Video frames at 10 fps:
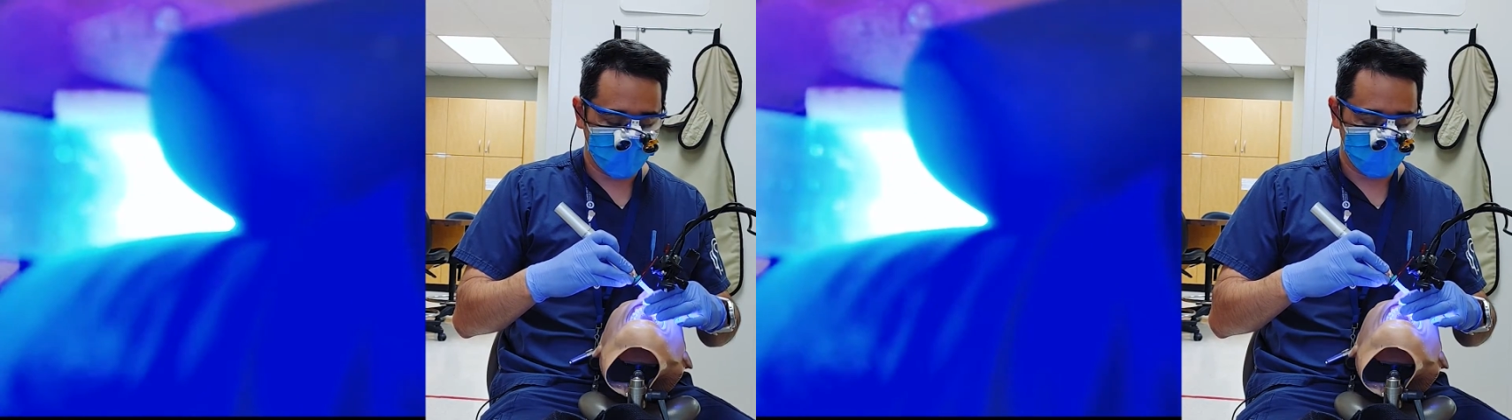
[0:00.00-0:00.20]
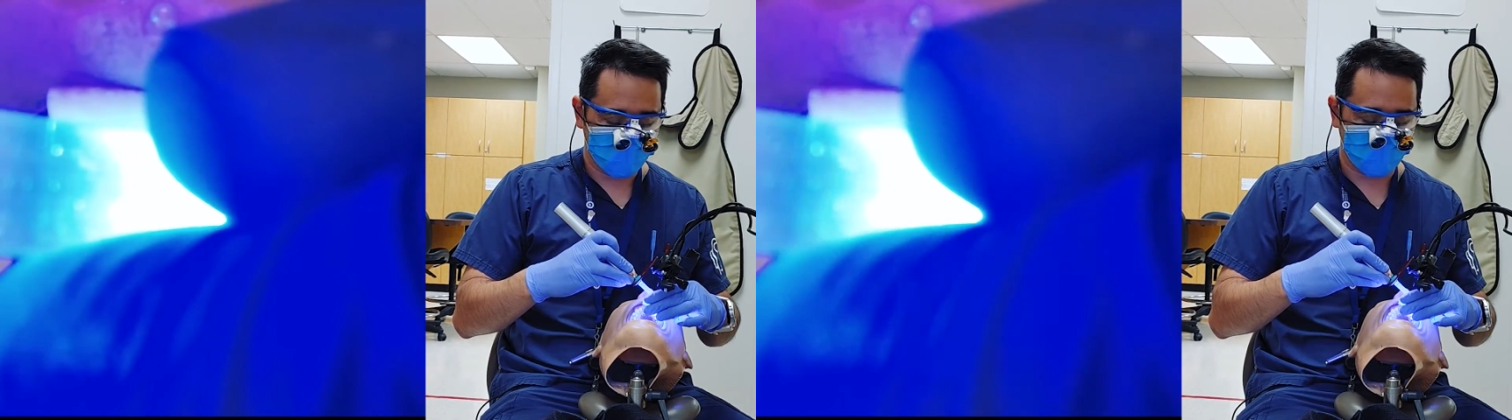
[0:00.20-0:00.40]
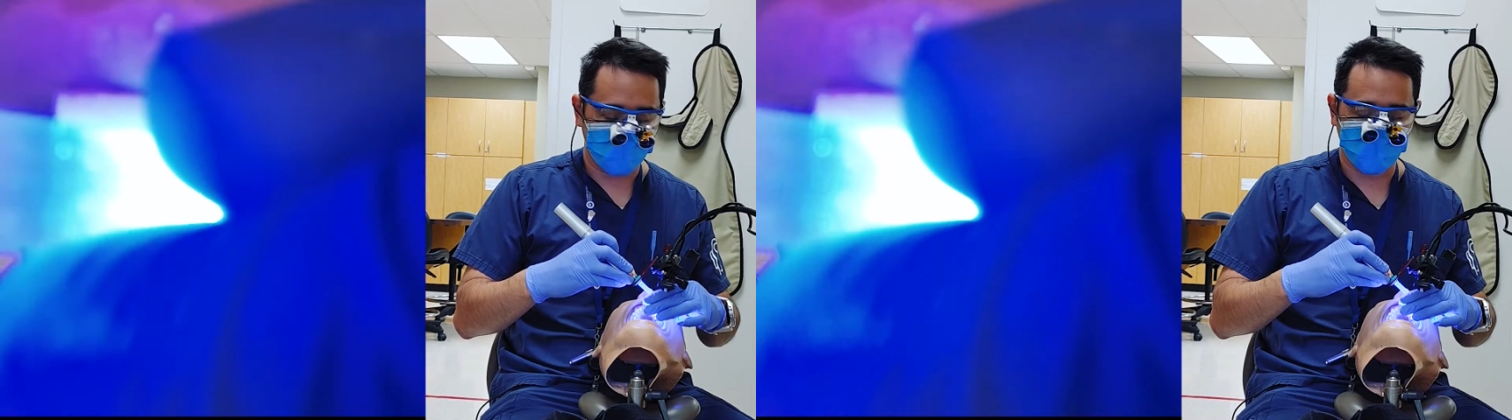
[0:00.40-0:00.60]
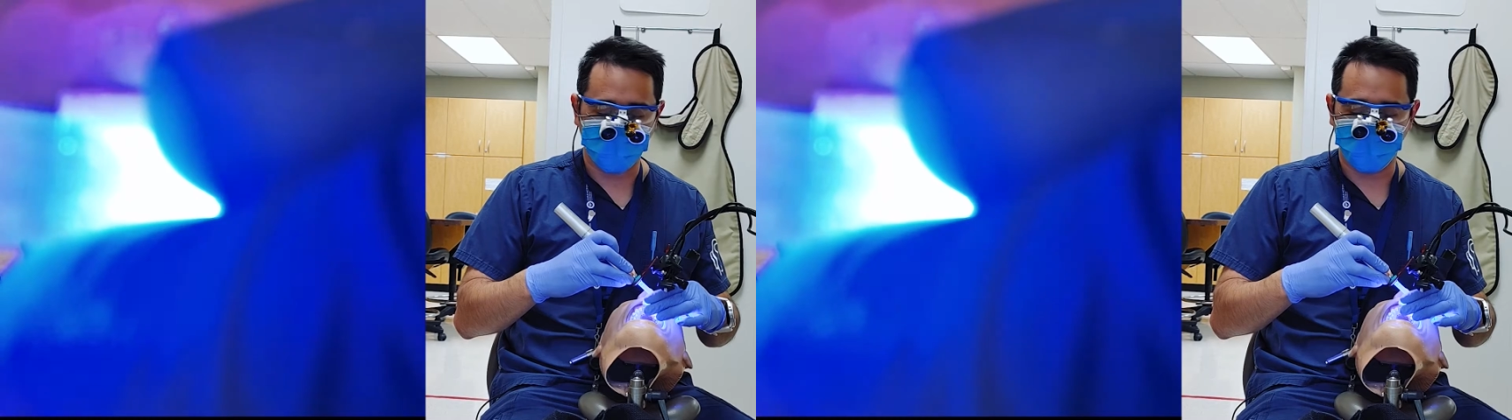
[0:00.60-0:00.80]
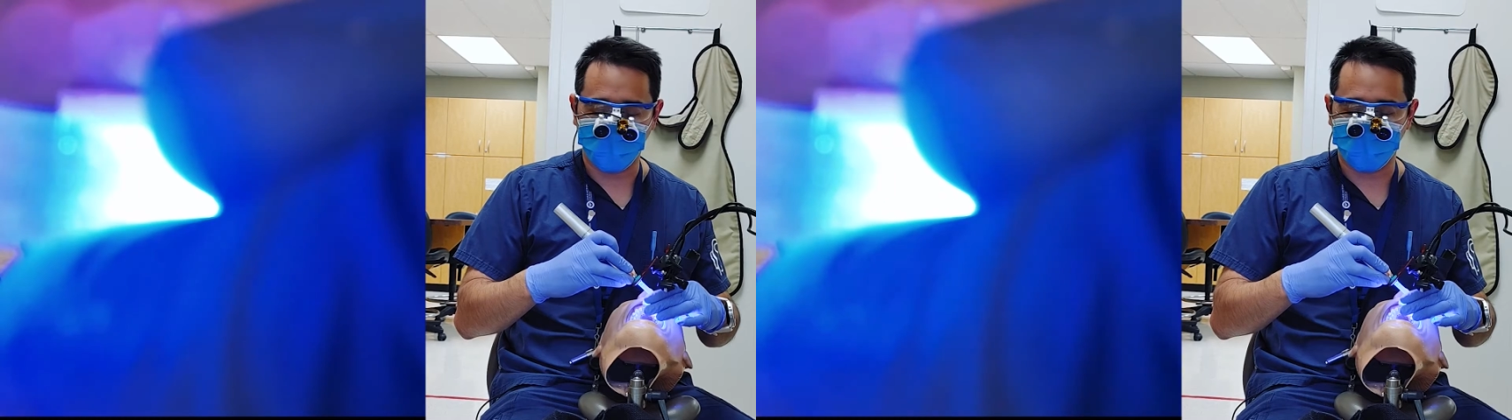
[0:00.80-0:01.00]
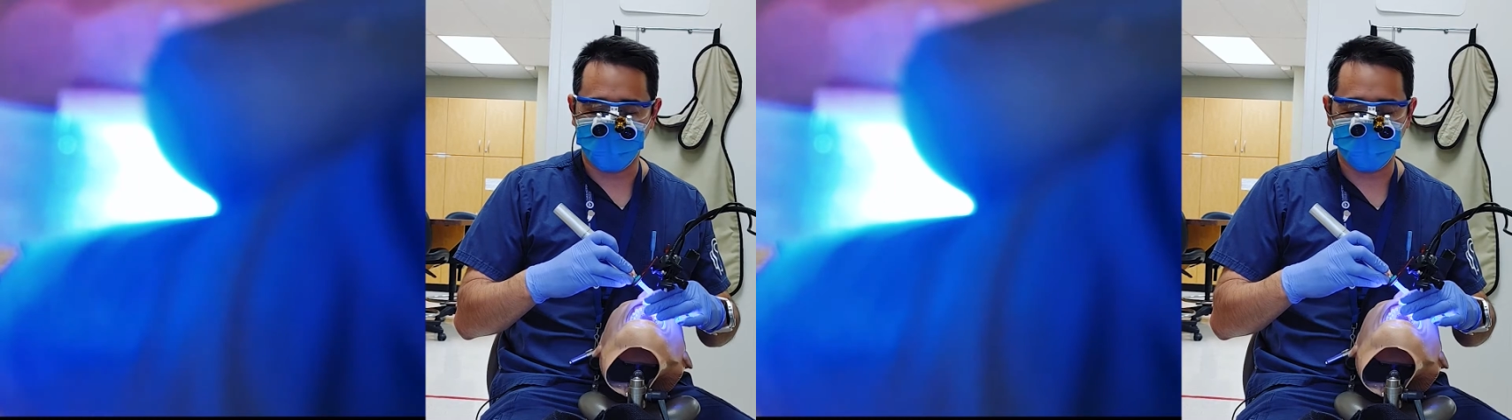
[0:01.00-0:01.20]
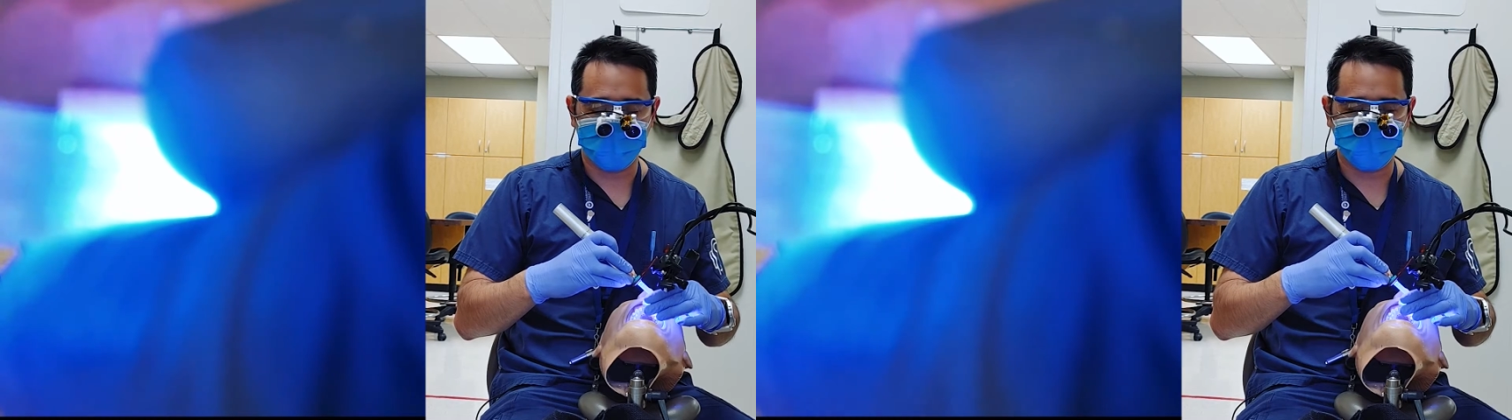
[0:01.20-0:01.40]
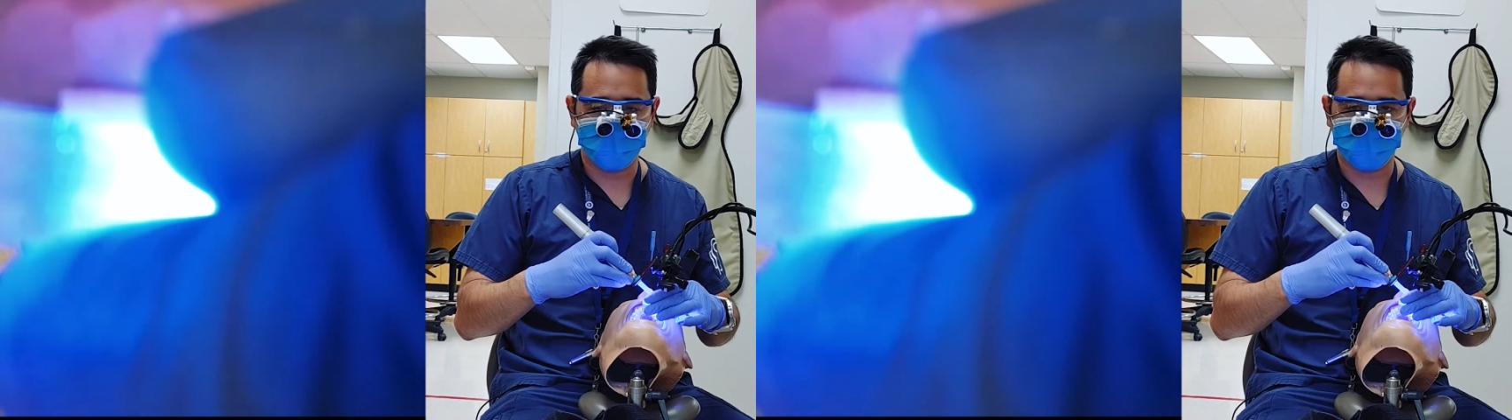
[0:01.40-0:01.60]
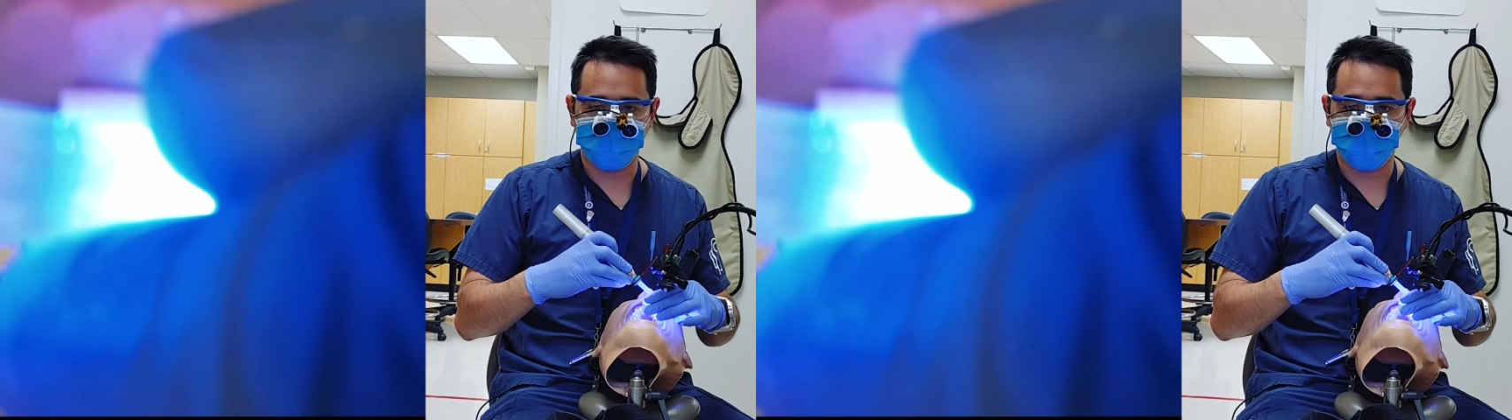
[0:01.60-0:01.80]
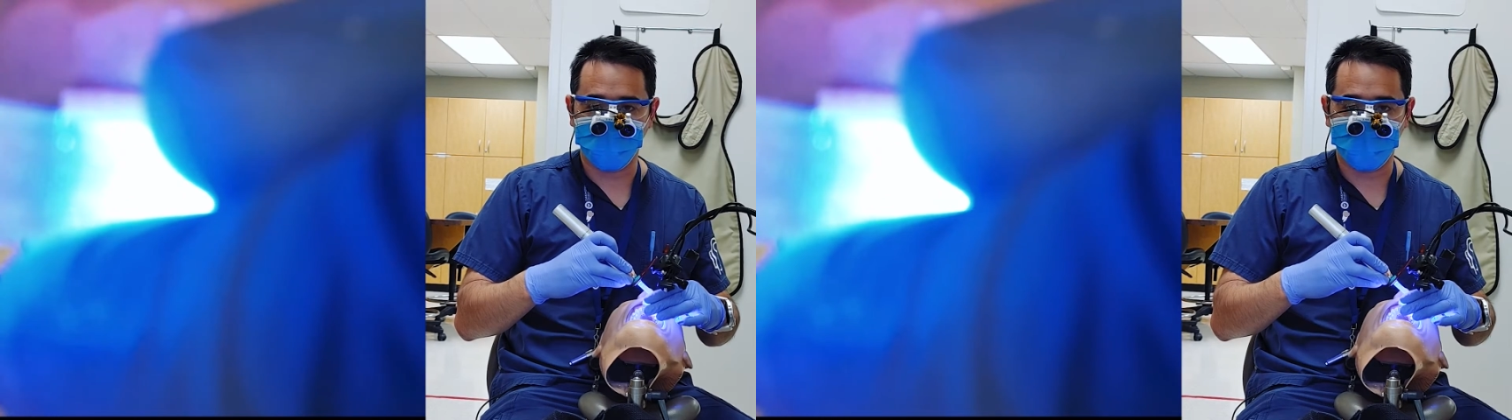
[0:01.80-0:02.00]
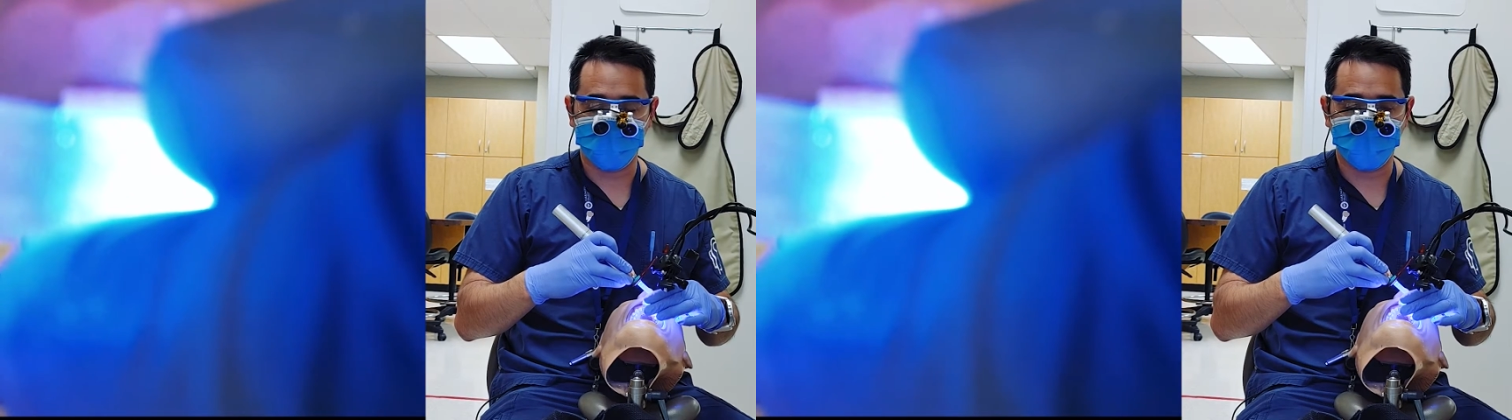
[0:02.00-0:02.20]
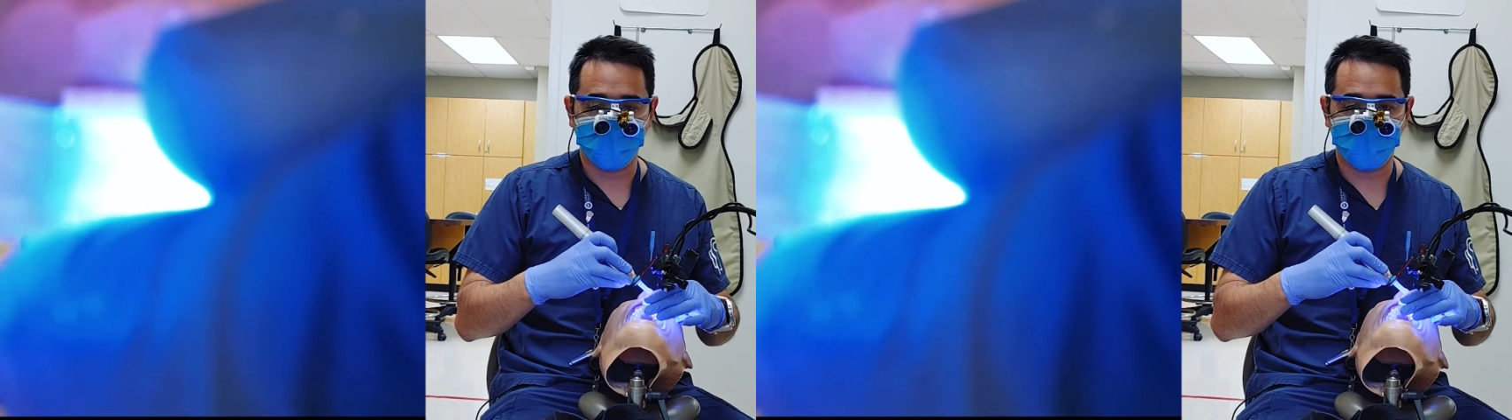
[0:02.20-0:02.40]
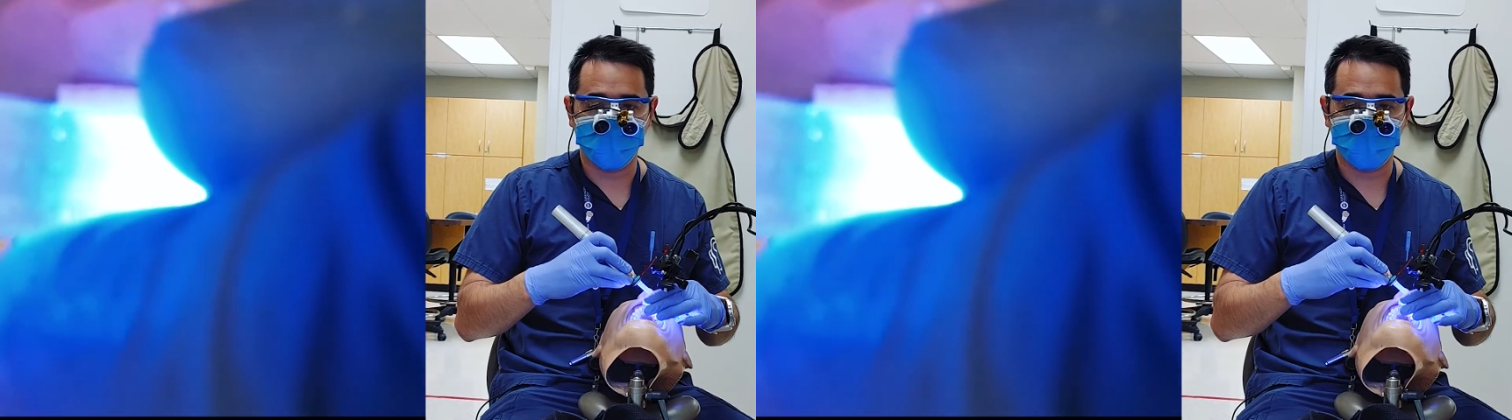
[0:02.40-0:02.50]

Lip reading: You can cure it for 10 seconds to 20 seconds.